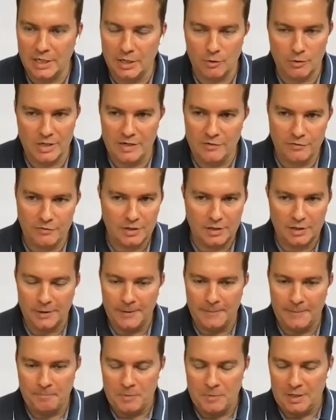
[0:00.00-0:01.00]

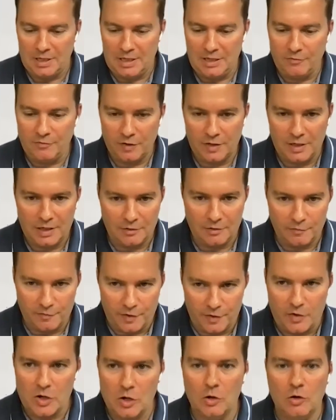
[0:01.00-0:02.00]
Even in a
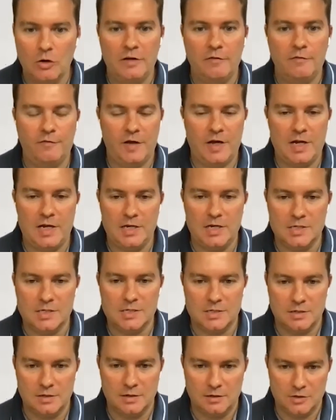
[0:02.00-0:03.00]
very early
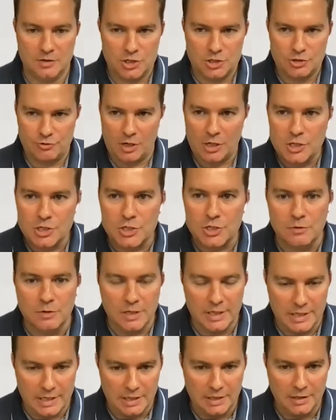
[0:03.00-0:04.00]
phase,
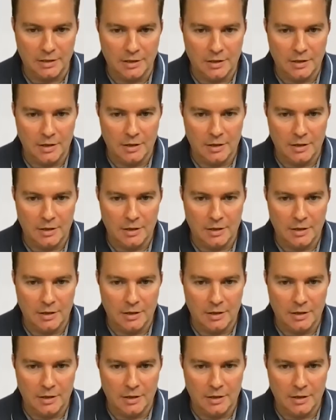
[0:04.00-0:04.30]
structurally,